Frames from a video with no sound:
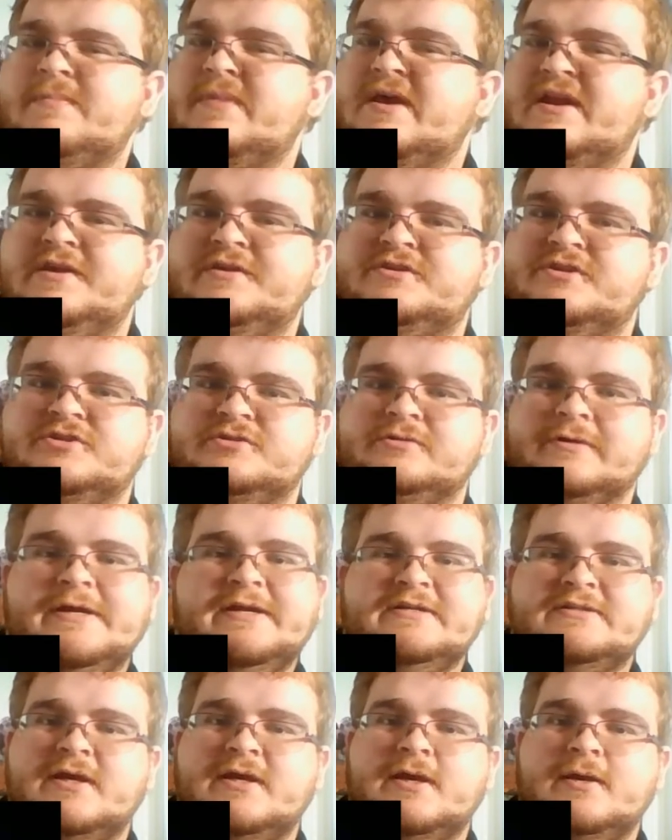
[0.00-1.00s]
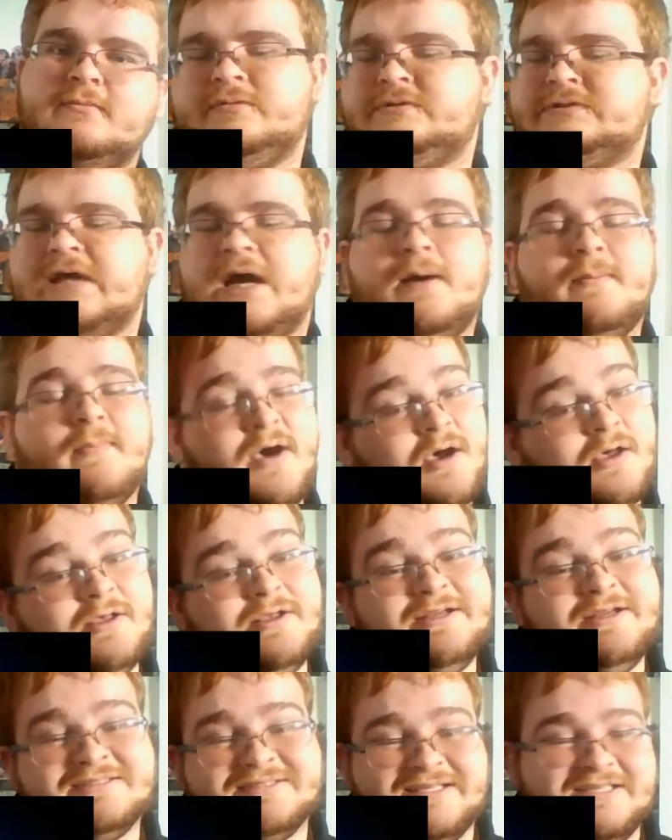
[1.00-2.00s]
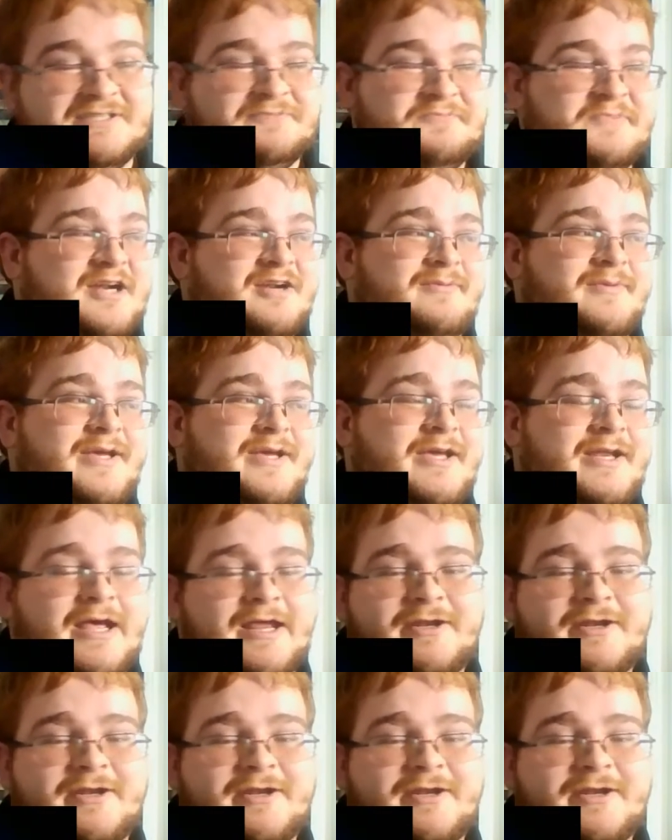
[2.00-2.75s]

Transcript: minutes of screen time, Tom Holland is the Spider-Man.